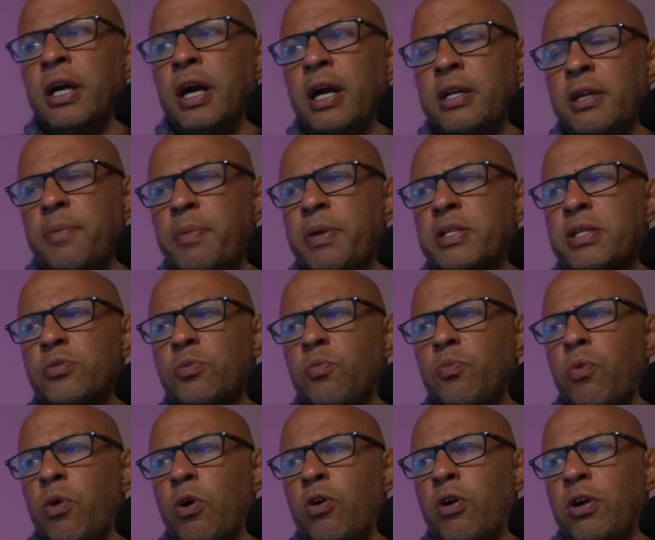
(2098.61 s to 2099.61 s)
and depends
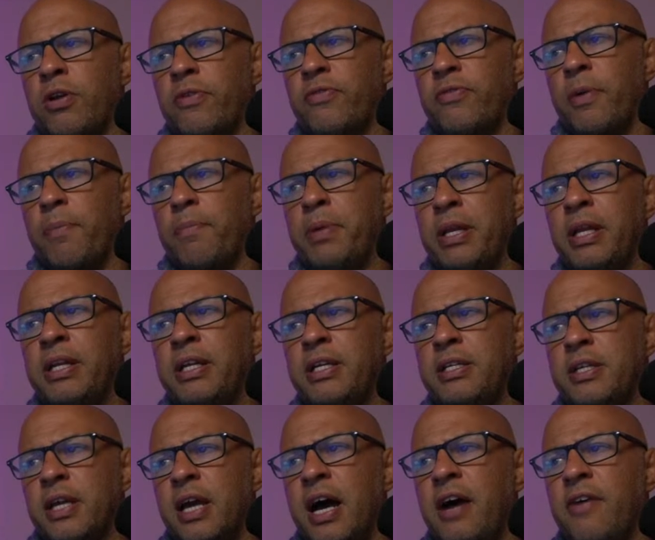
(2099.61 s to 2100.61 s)
on what kind of
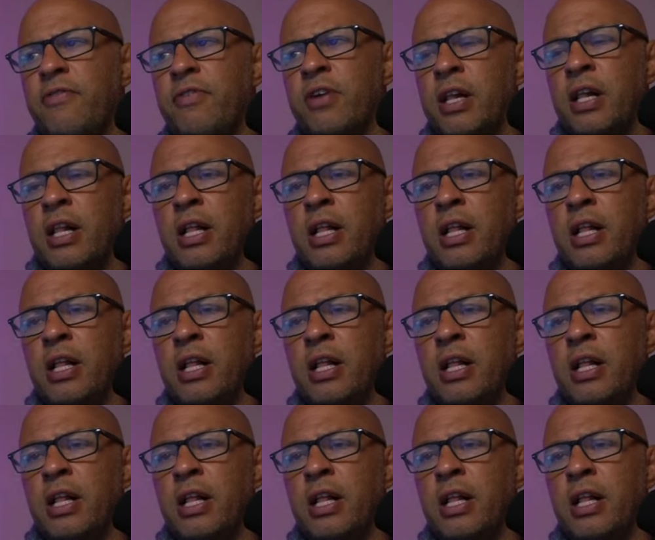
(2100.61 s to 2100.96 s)
abilities you have.